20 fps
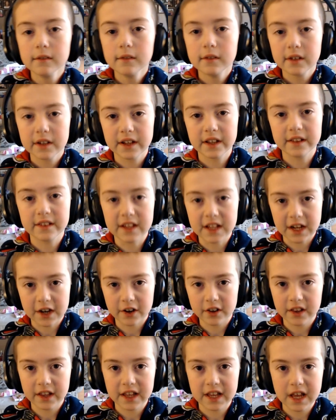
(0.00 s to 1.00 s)
in the
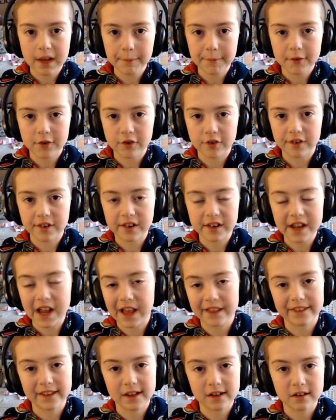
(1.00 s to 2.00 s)
early game it's just
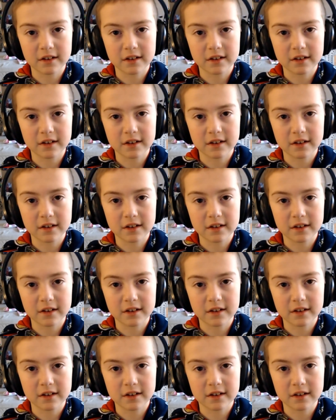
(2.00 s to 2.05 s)
not that